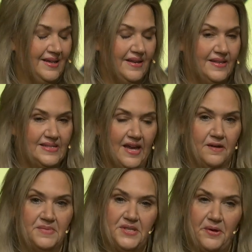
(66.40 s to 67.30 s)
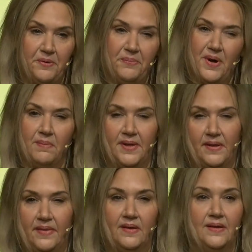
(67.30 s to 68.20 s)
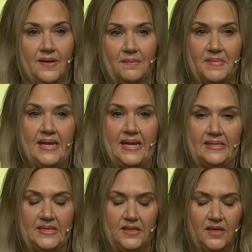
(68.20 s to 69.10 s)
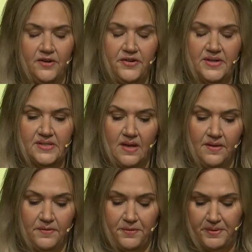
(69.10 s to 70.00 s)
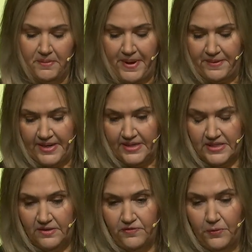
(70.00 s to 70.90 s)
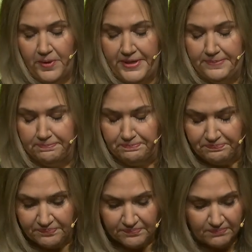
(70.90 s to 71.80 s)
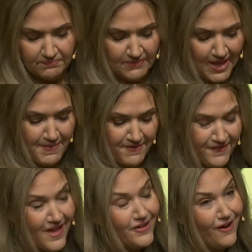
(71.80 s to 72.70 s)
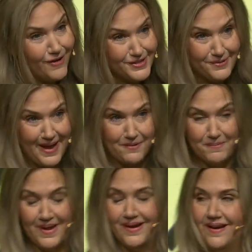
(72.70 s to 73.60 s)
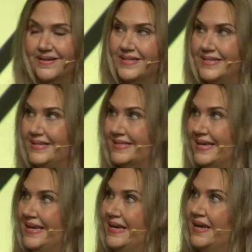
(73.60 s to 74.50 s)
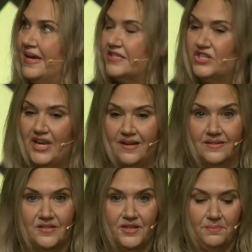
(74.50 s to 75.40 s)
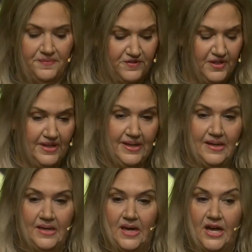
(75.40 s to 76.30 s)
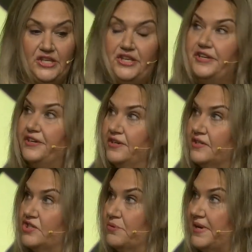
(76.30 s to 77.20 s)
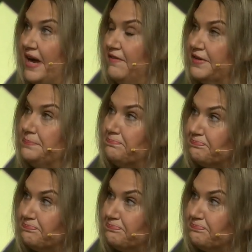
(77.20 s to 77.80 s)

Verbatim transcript: in the time, so probably in the mid 1800s on through about 1940. My father also had rheumatic heart disease as a child. It took him fully a year to recover